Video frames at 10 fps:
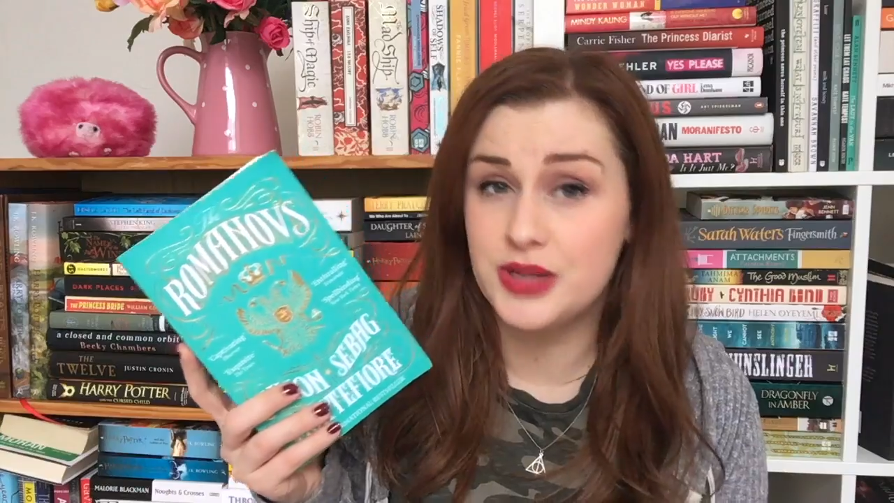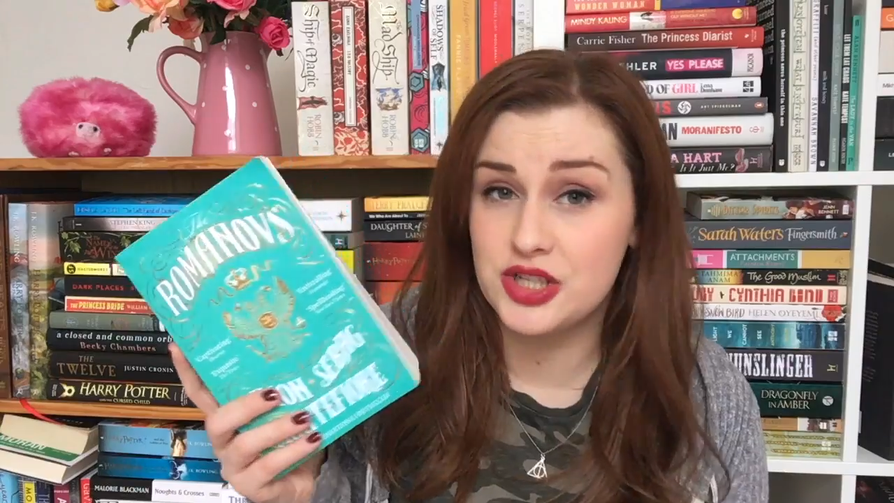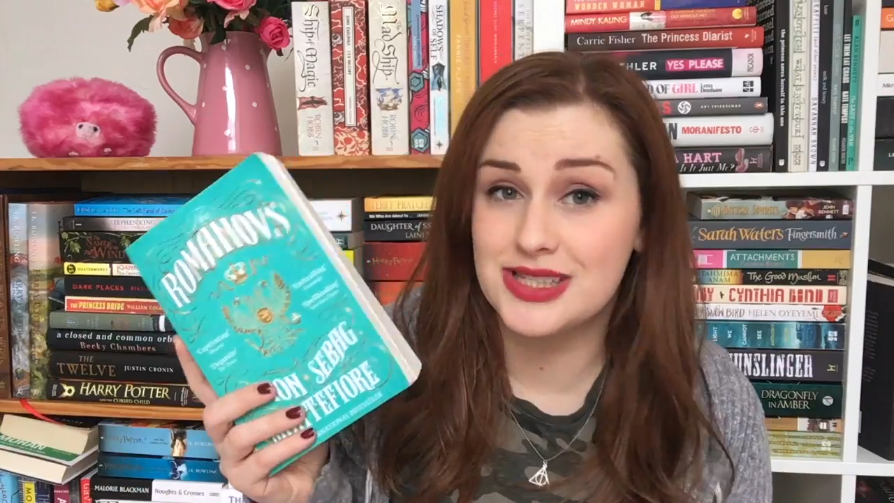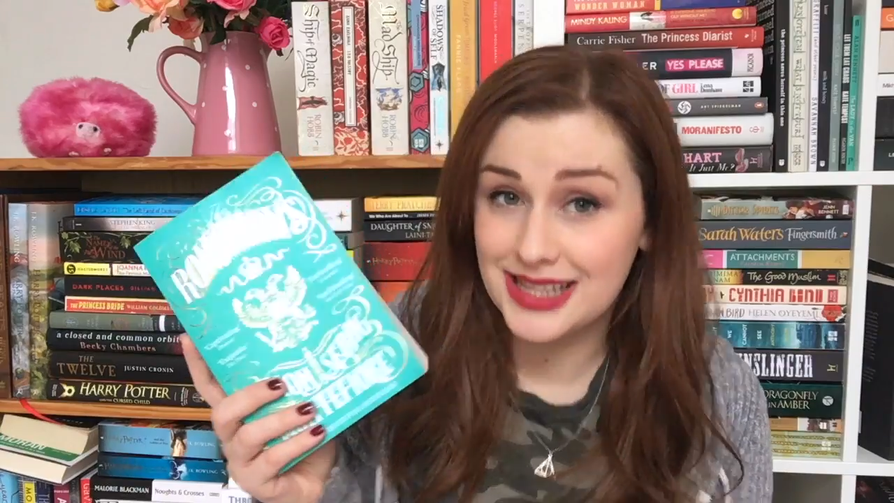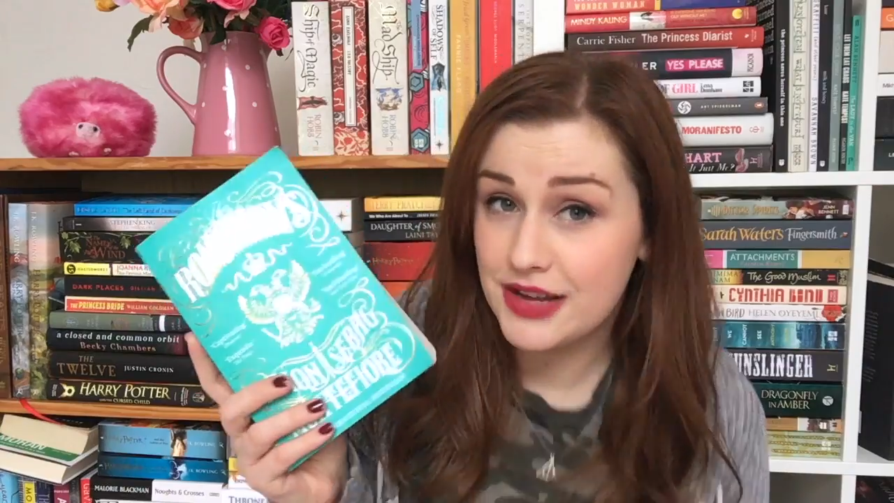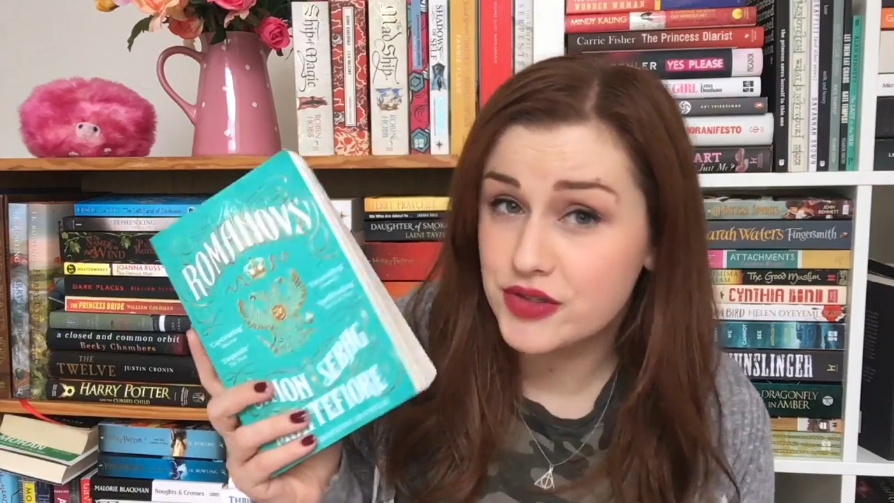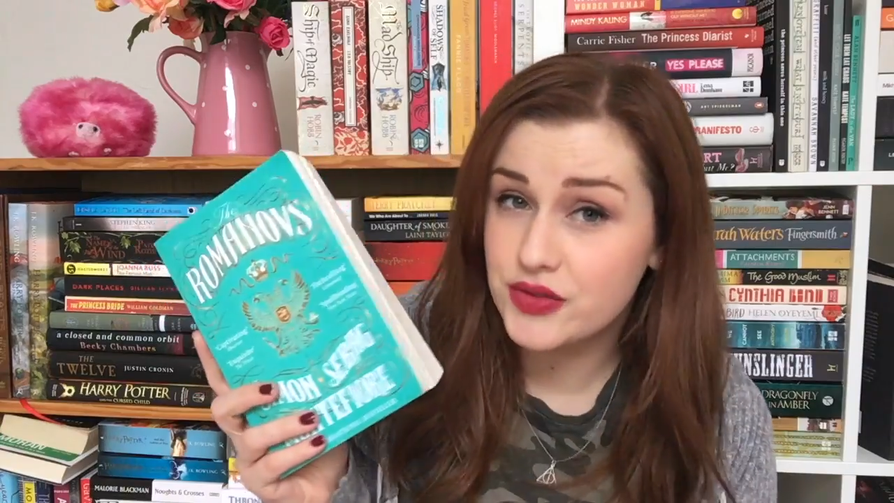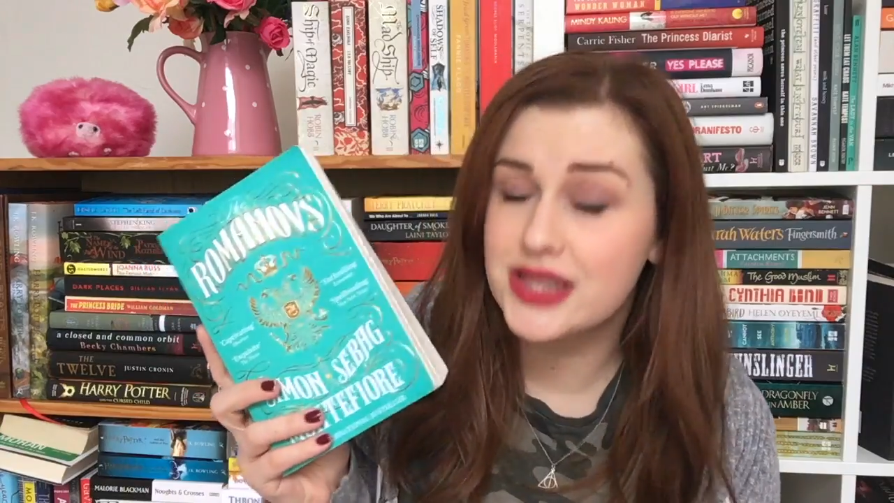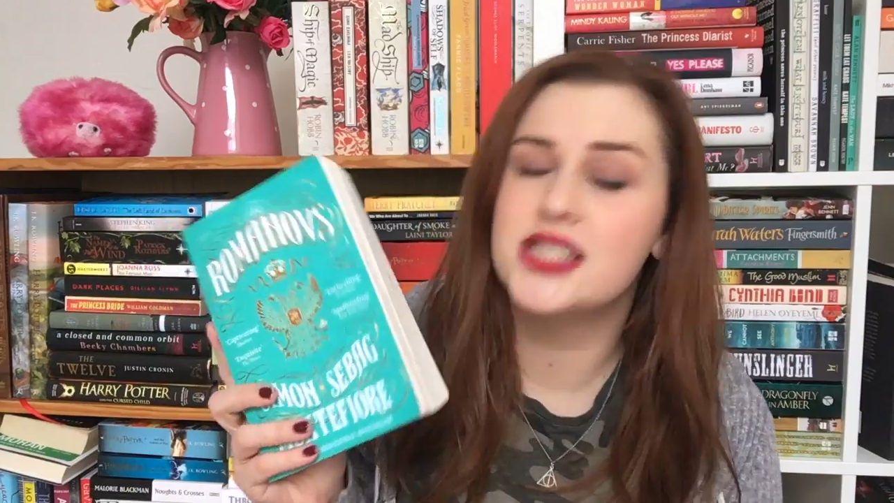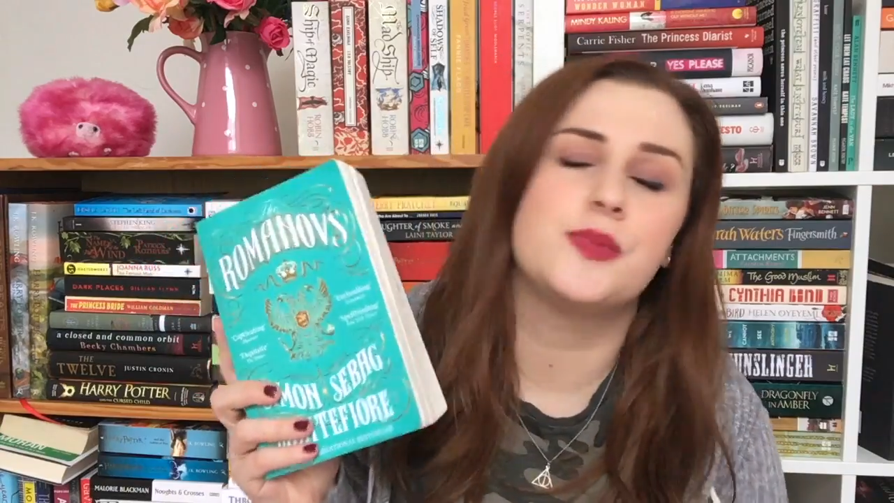pages left to
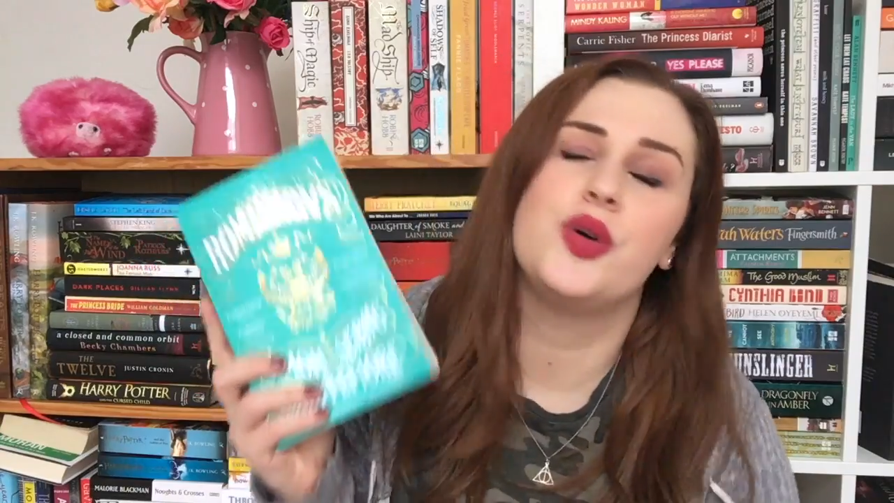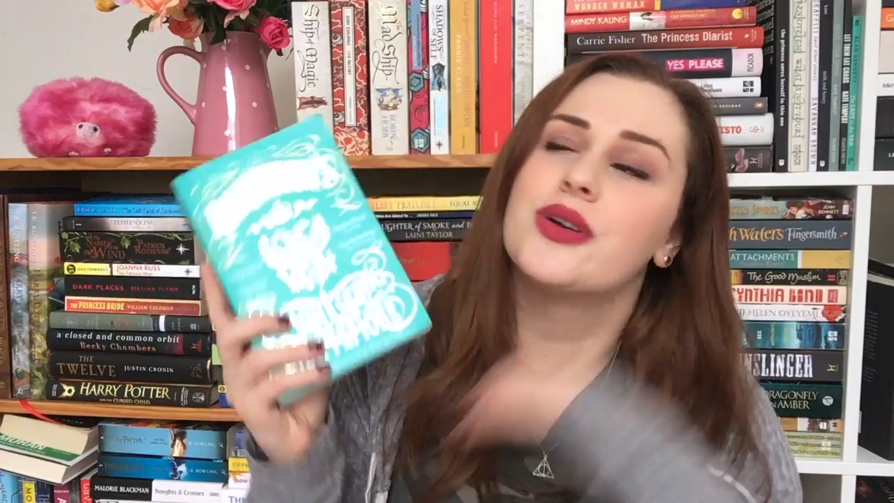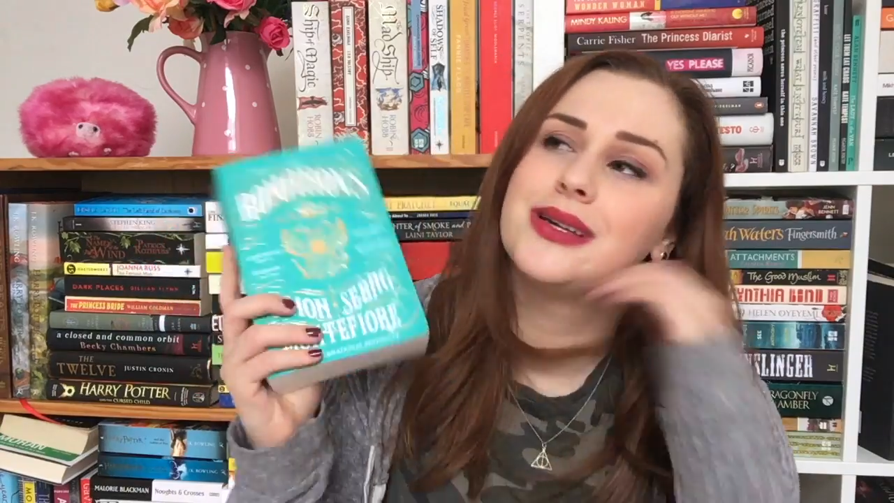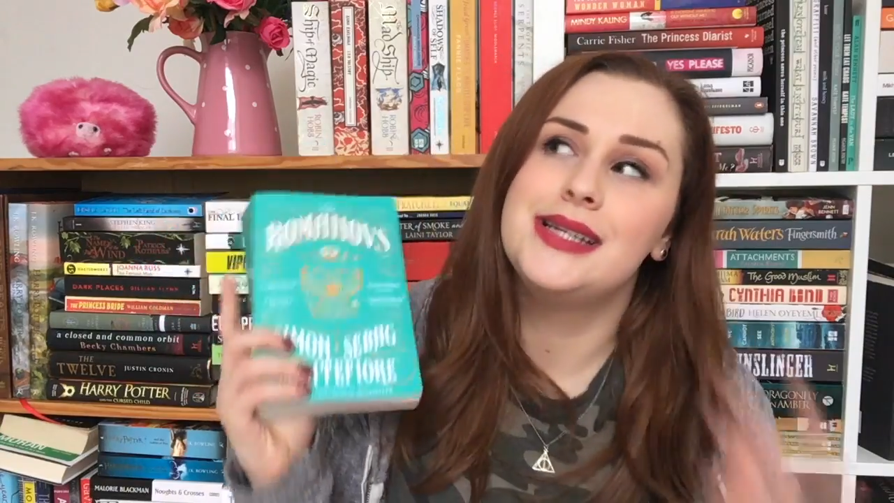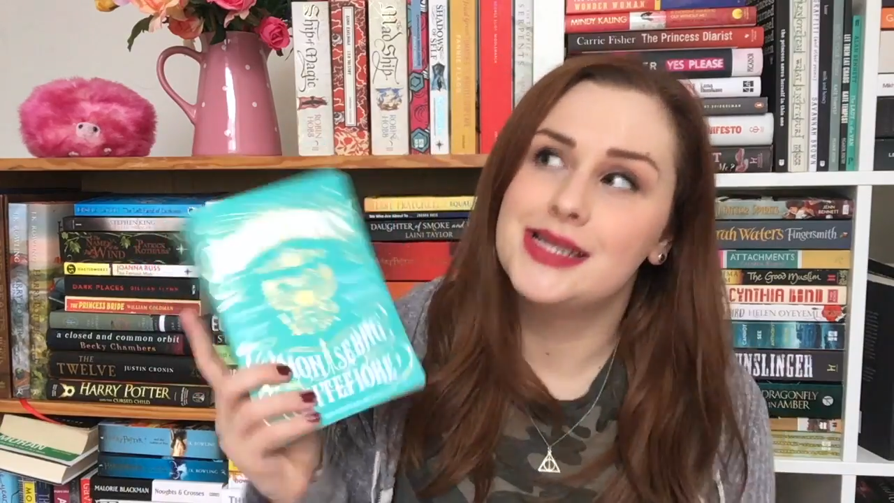read in this book.